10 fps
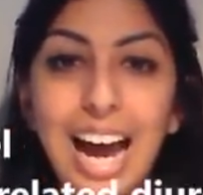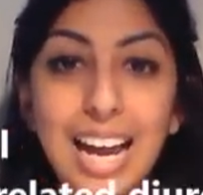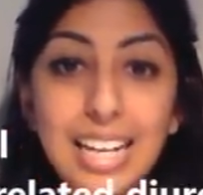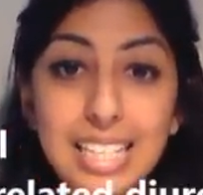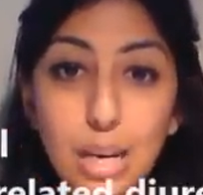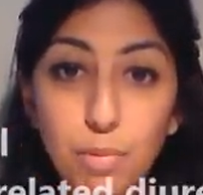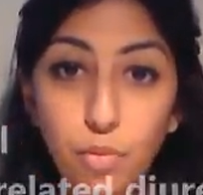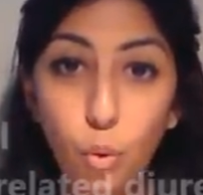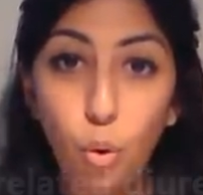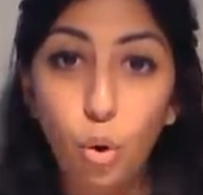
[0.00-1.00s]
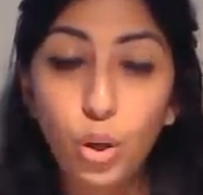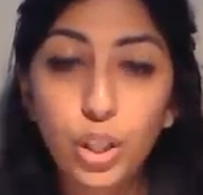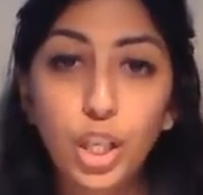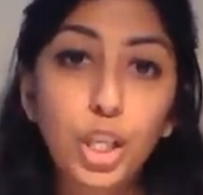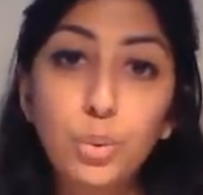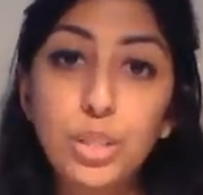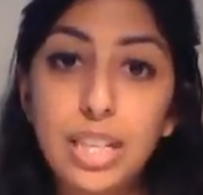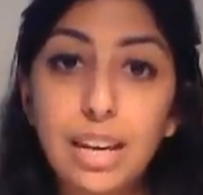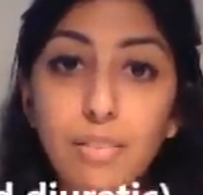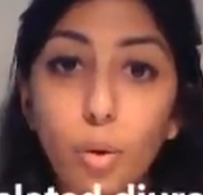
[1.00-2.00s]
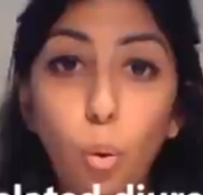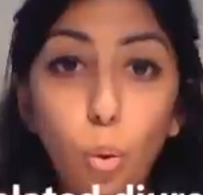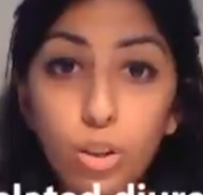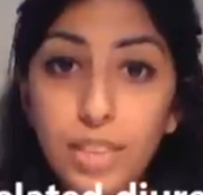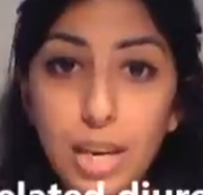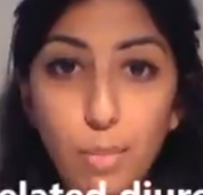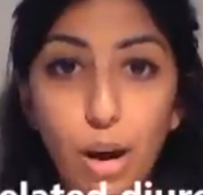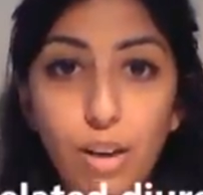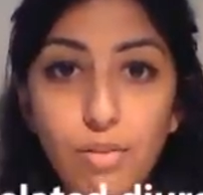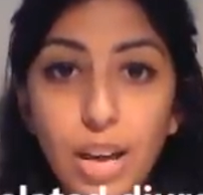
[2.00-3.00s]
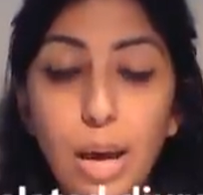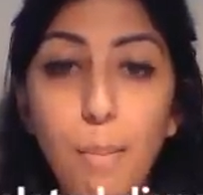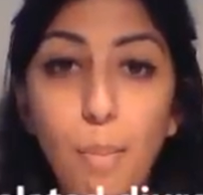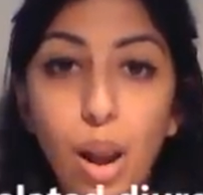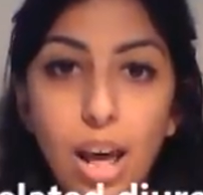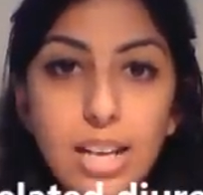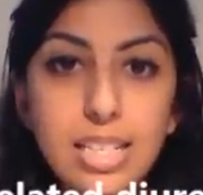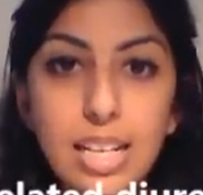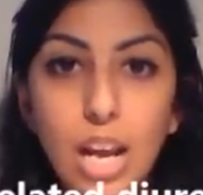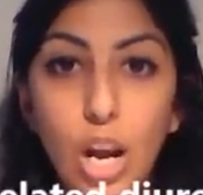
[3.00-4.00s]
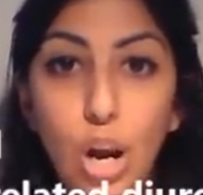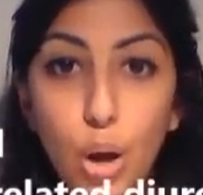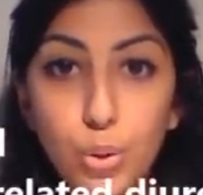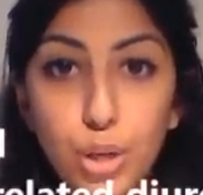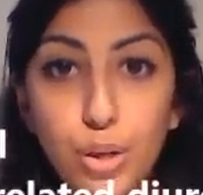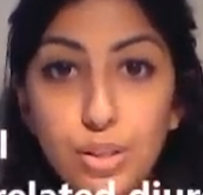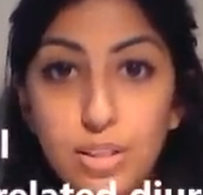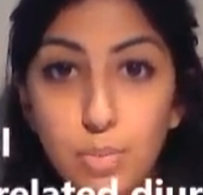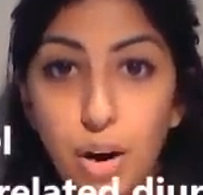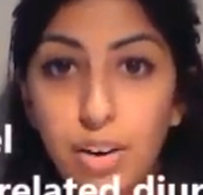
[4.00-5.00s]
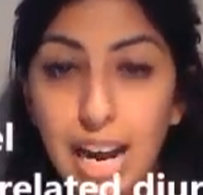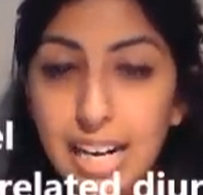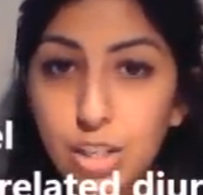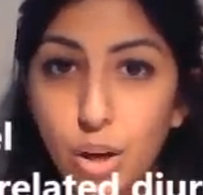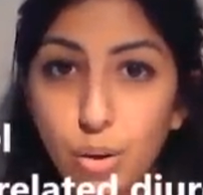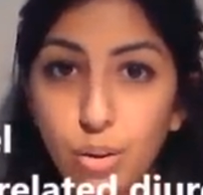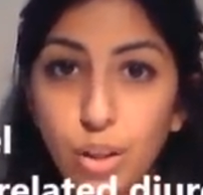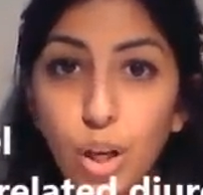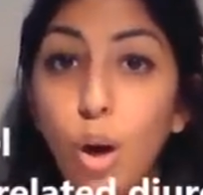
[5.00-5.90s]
And at step four, you would give all of the above plus low dose of spironolactone,